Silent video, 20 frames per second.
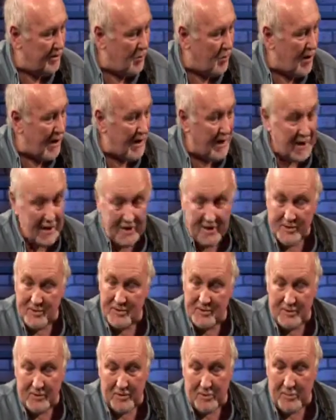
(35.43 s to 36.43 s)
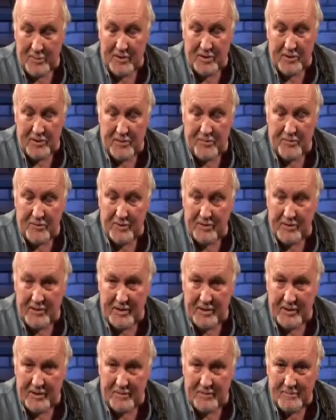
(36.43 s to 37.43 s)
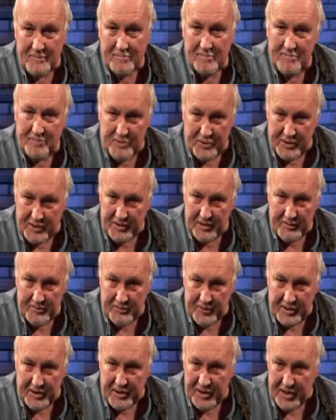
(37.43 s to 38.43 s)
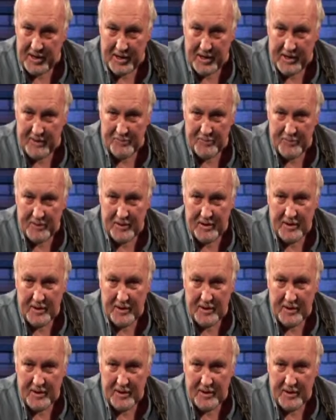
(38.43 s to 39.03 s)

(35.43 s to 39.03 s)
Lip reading: why A is a bit different than E.